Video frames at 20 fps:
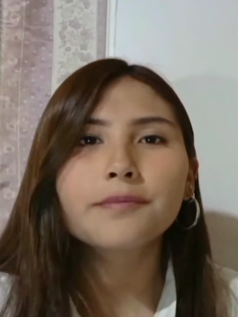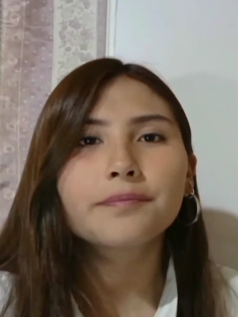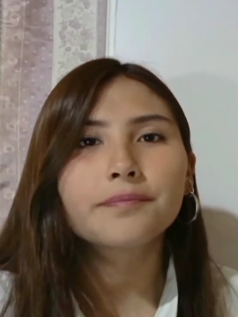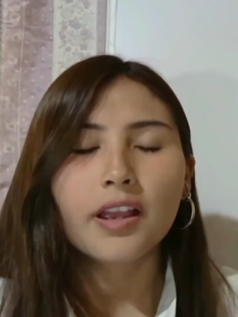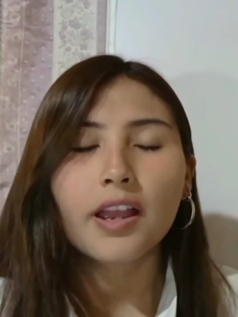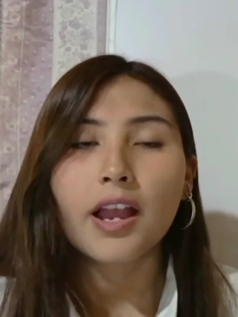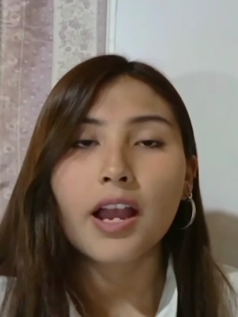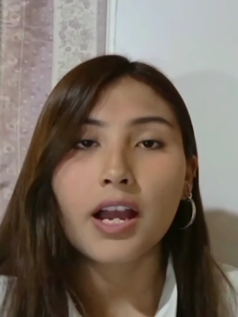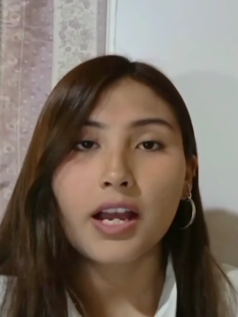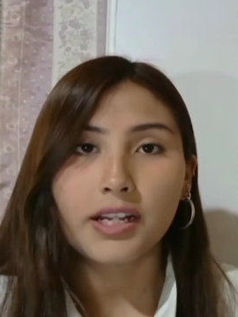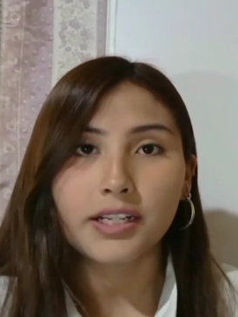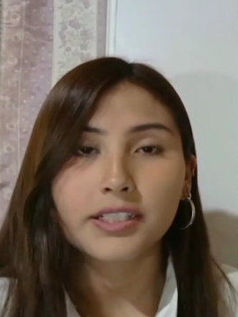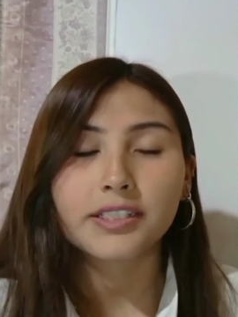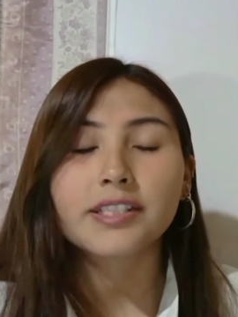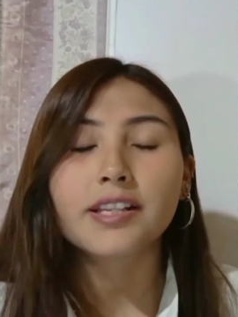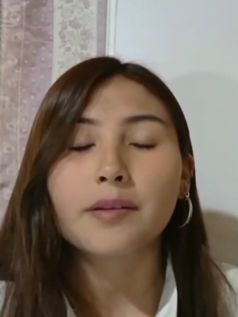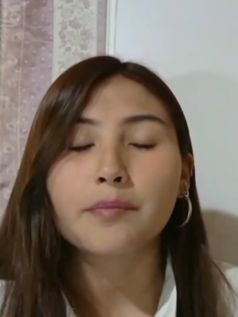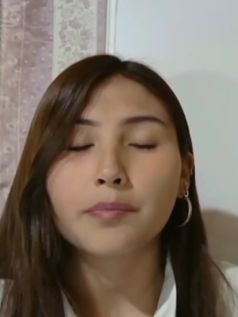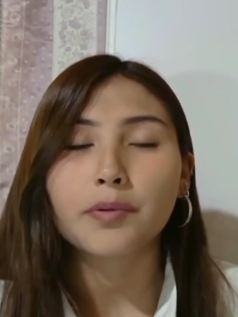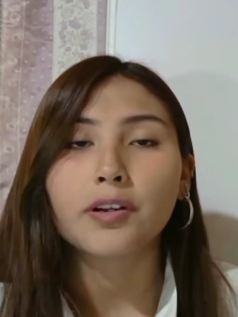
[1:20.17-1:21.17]
An example
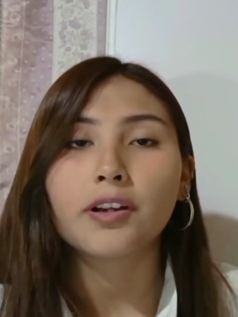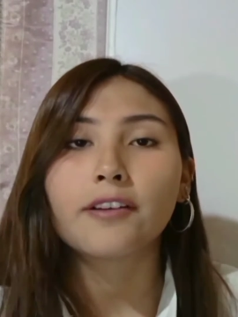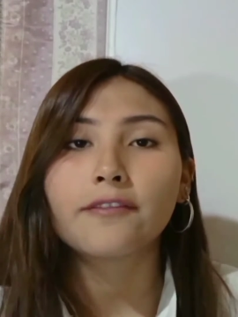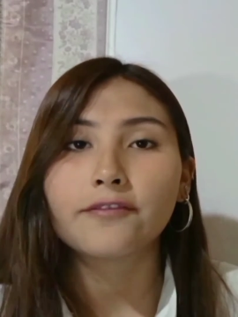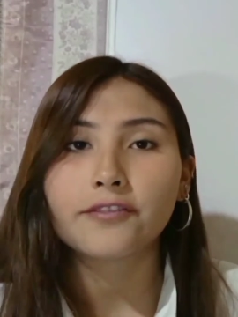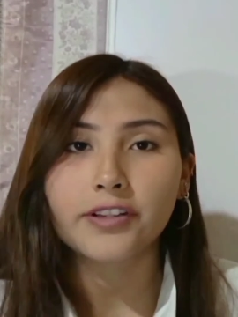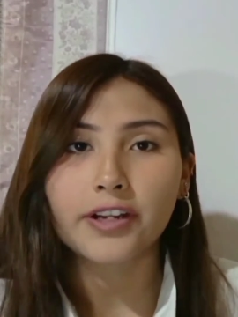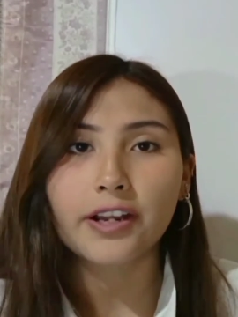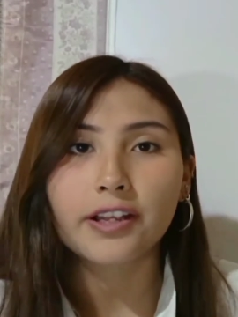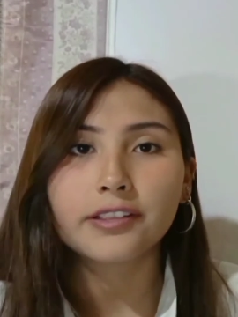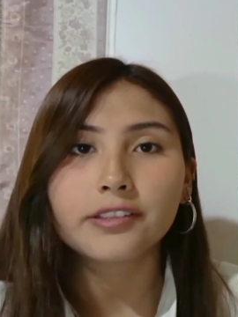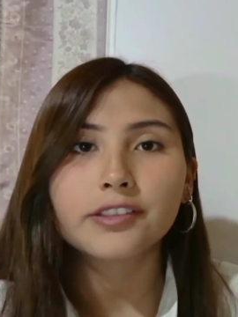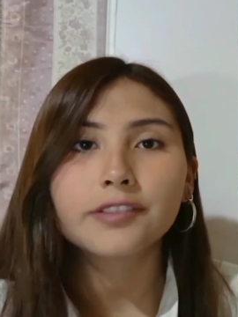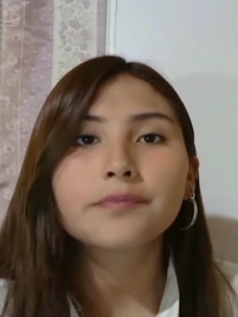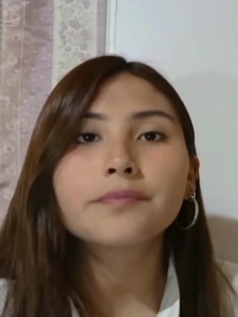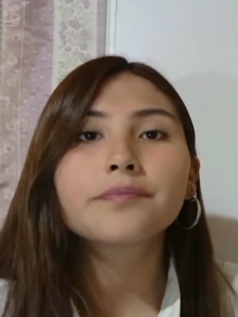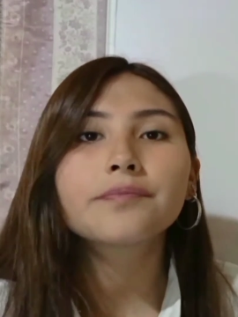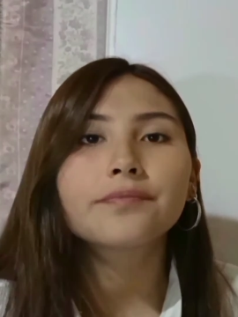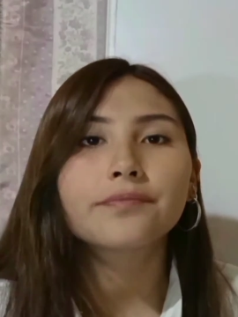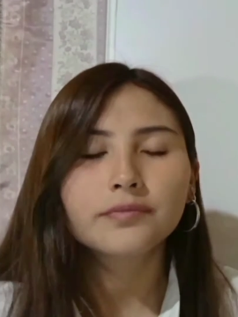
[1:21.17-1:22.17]
of threat:
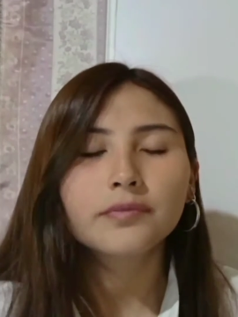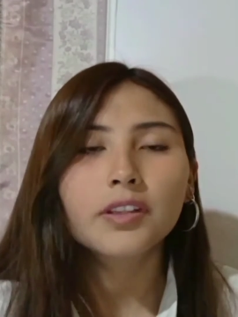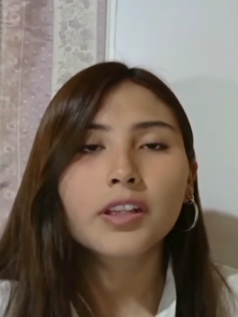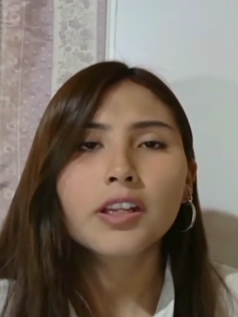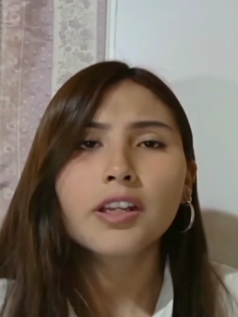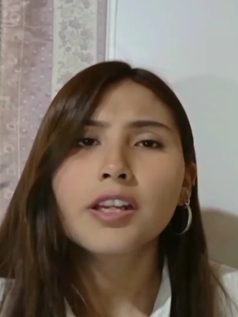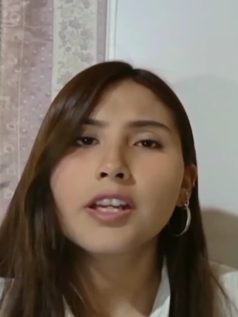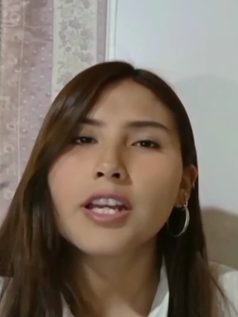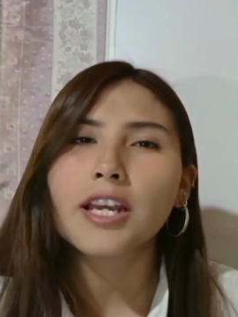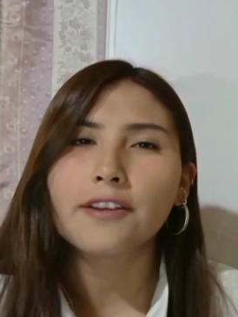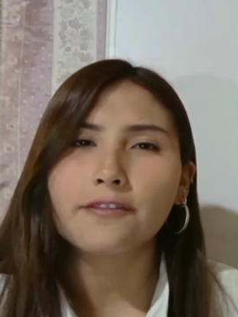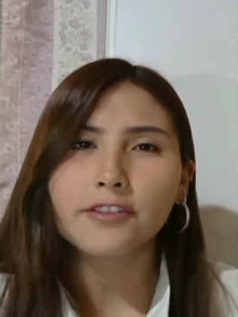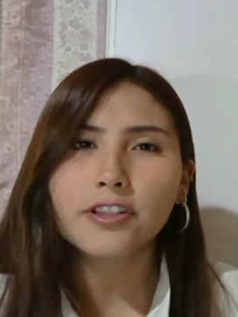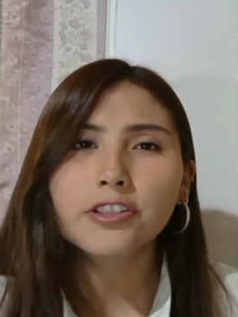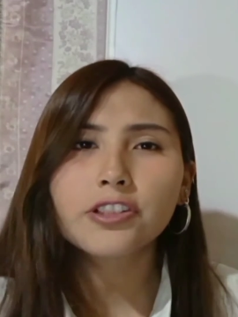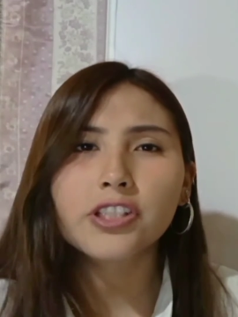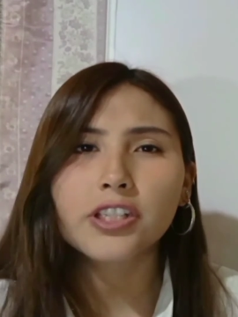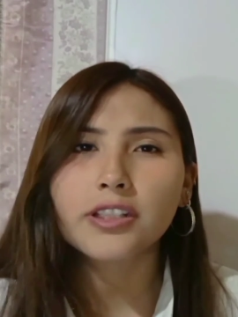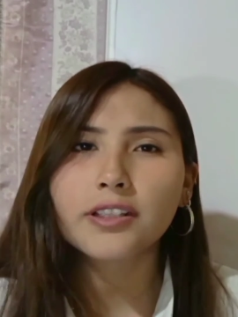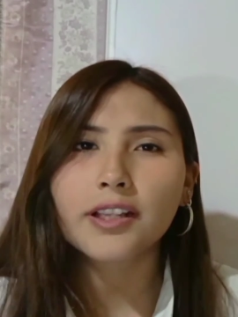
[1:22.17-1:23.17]
if you
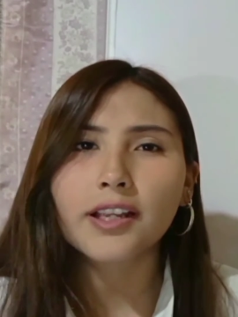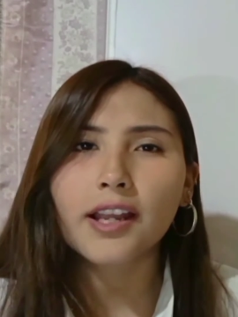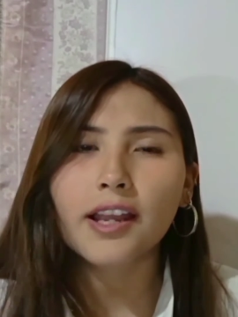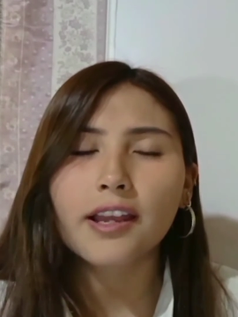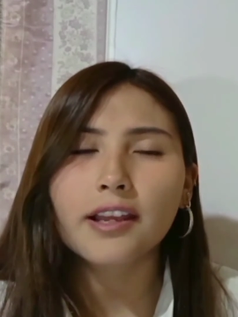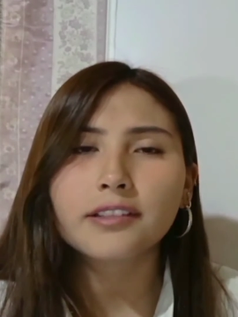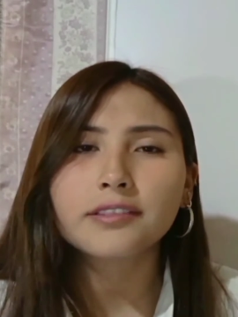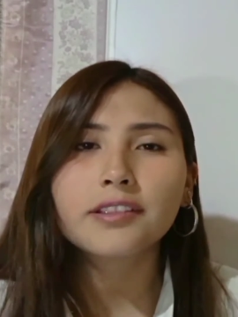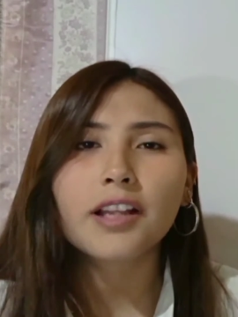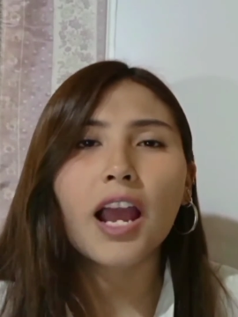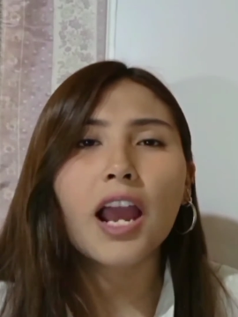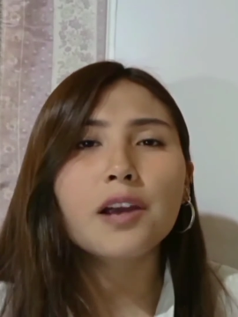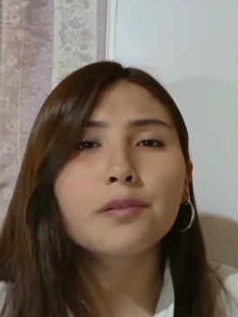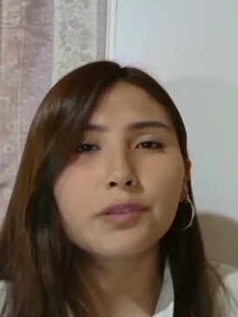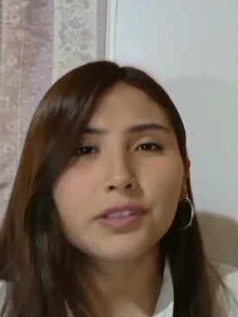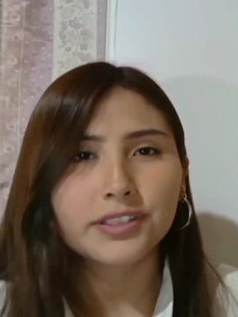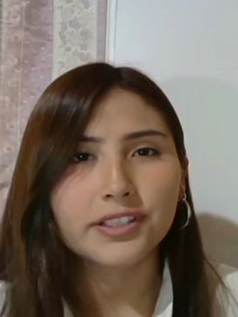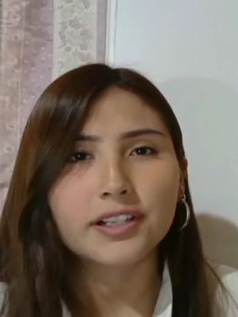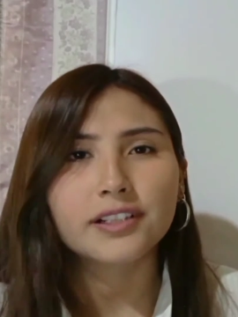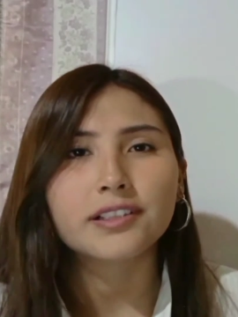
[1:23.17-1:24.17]
cheat again, I
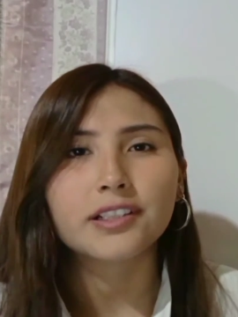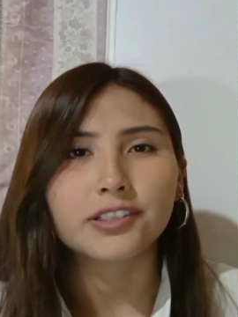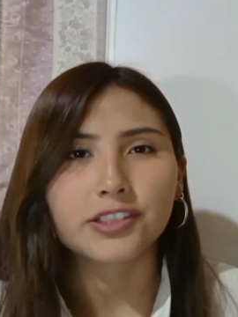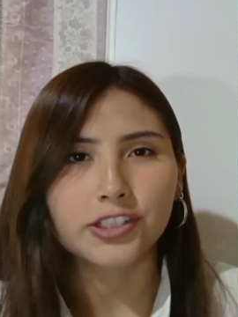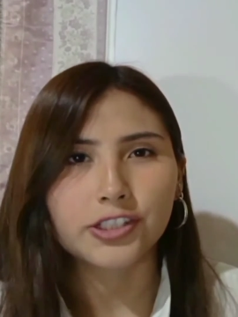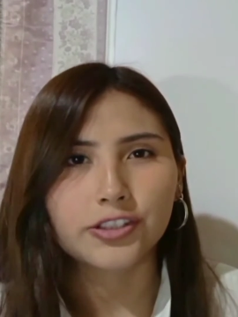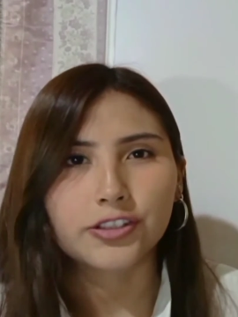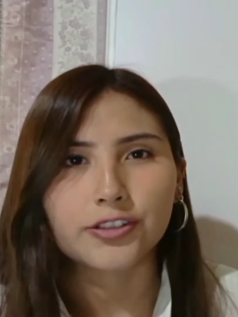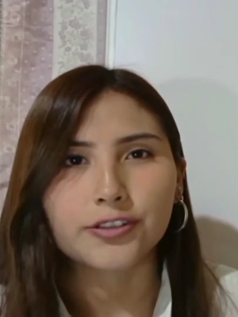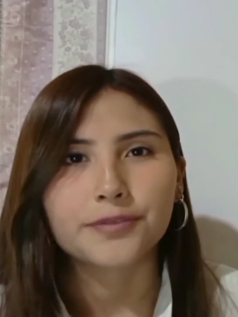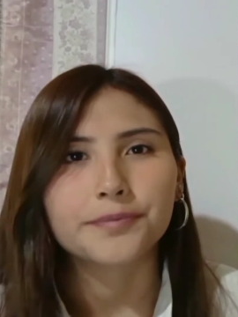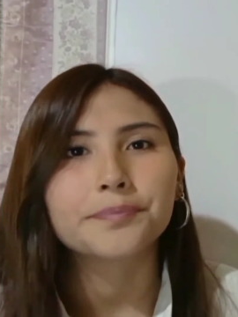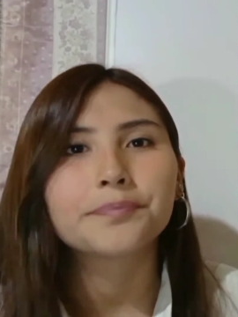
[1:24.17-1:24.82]
will tell the teacher.